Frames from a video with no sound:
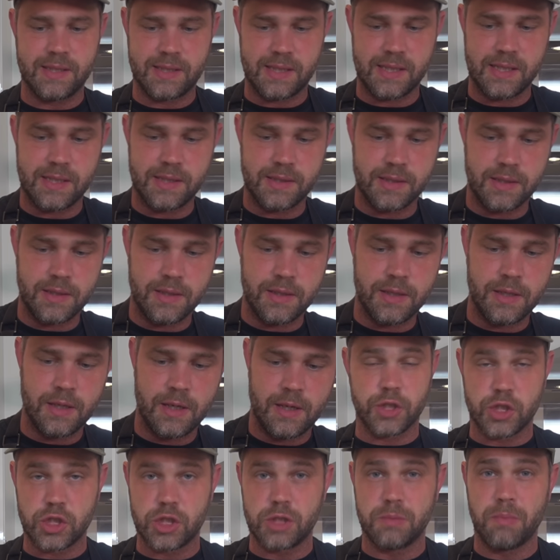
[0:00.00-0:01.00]
seasoned.
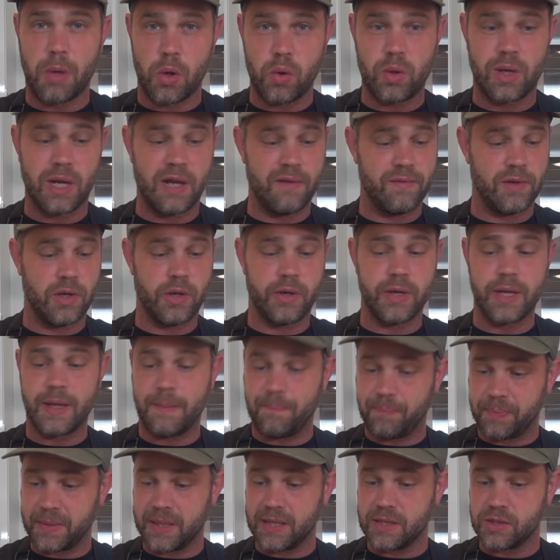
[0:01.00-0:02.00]
The smoke level on
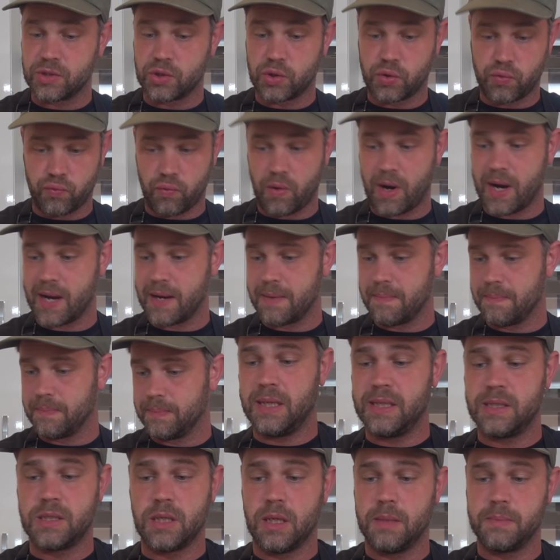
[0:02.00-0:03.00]
it is great.
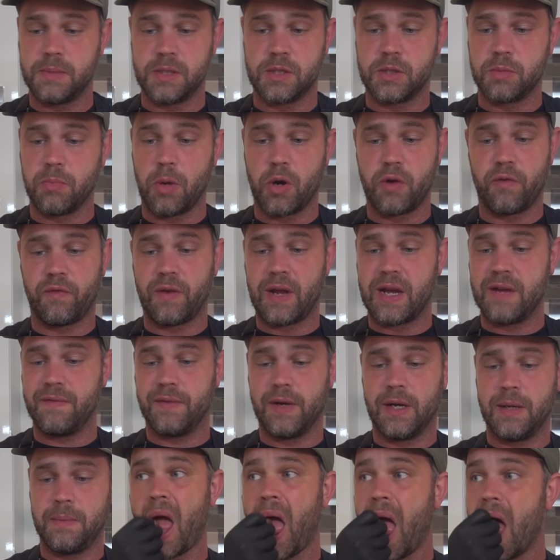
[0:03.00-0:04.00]
In terms of smoke
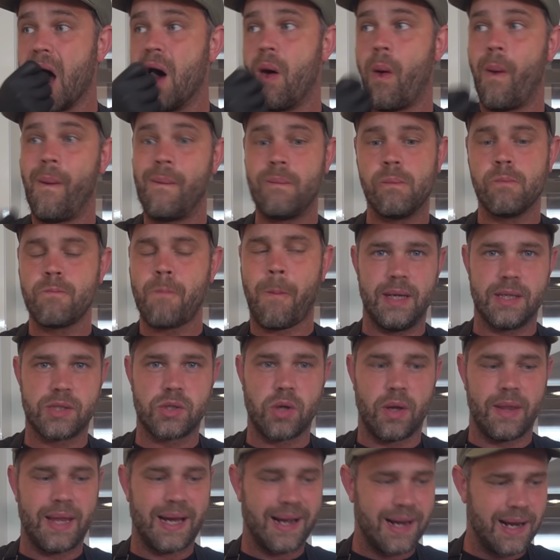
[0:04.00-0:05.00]
flavor, it's
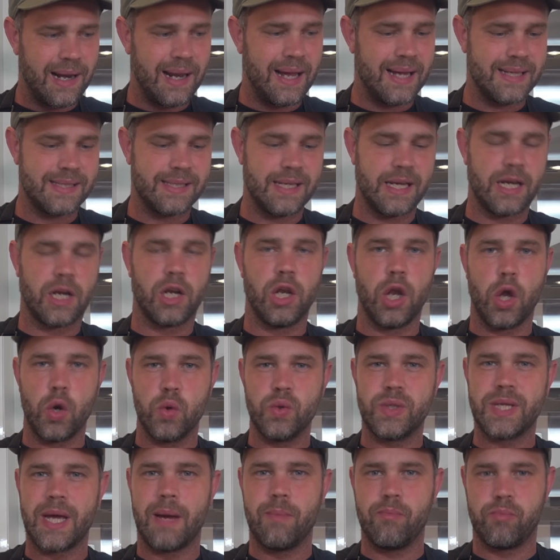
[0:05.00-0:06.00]
got that classic low
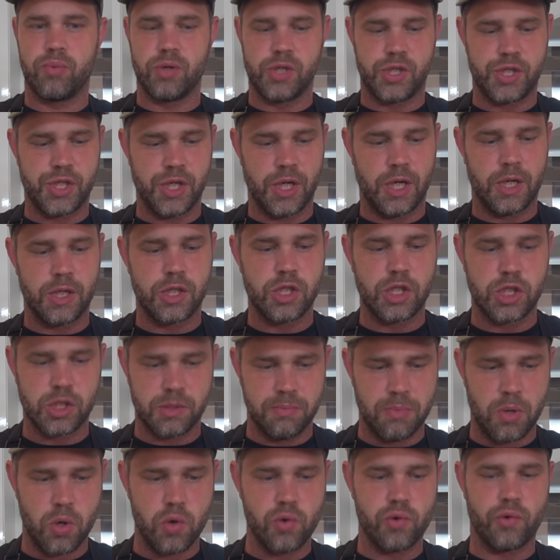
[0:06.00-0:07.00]
temperature
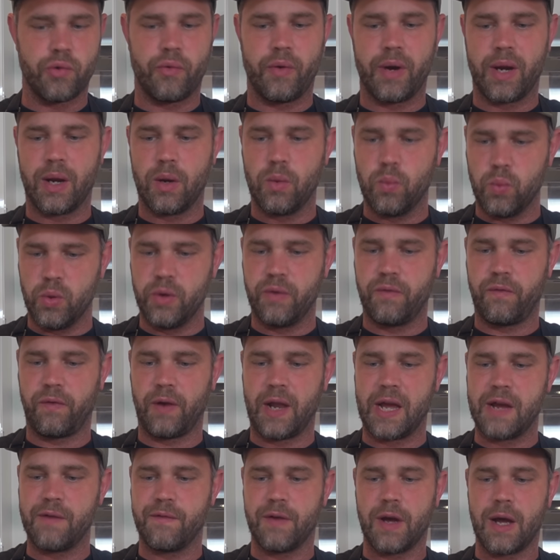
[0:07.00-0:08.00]
smoldering wood
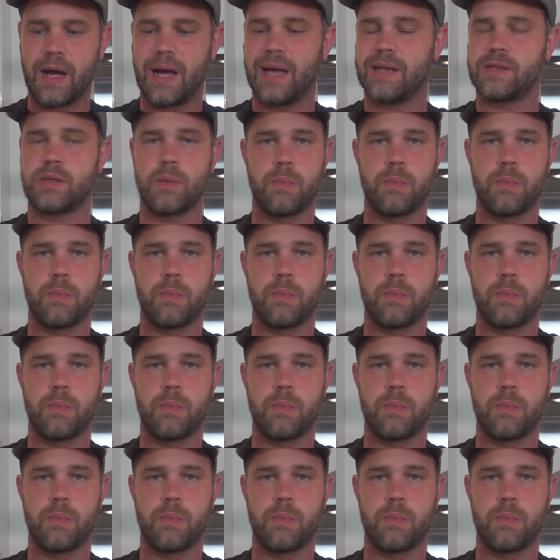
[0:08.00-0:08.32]
flavor as